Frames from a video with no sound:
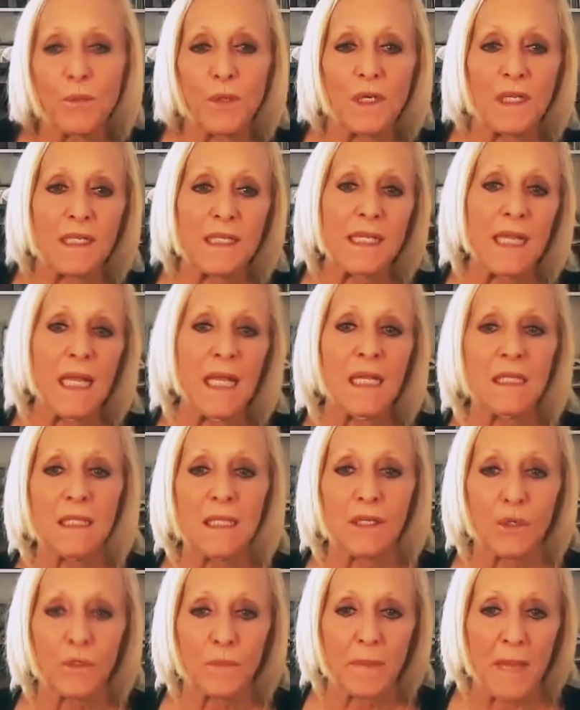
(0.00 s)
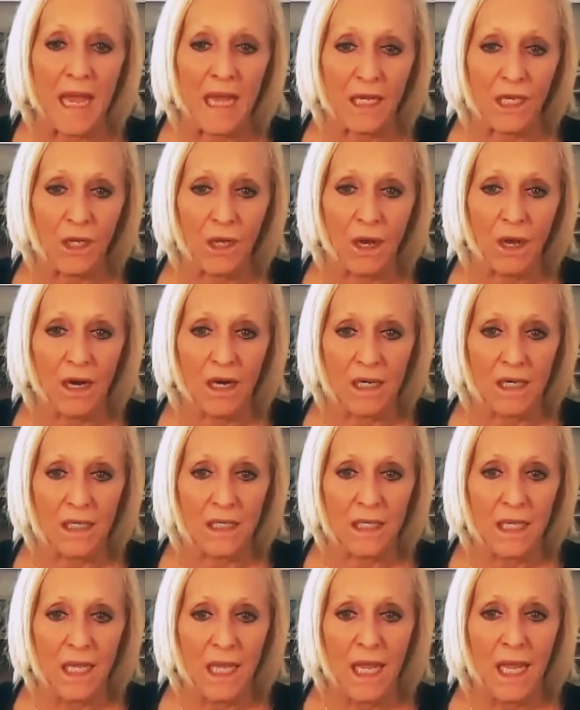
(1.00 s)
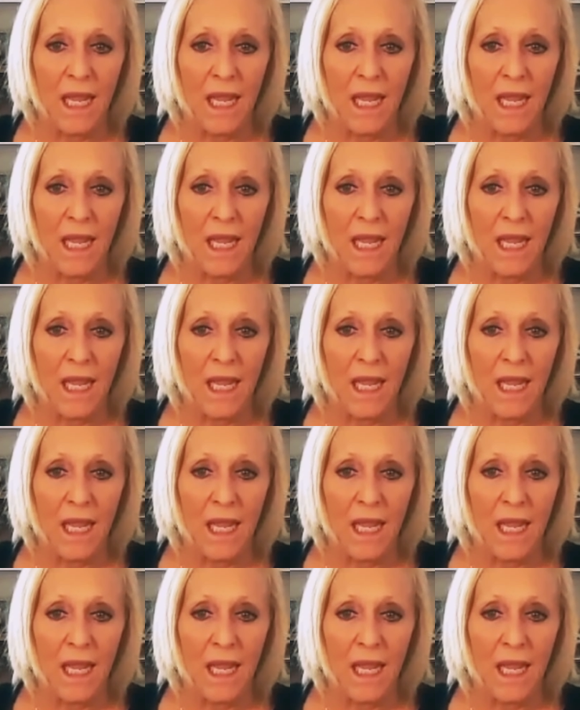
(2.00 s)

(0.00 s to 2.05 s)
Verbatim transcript: put a tent in her backyard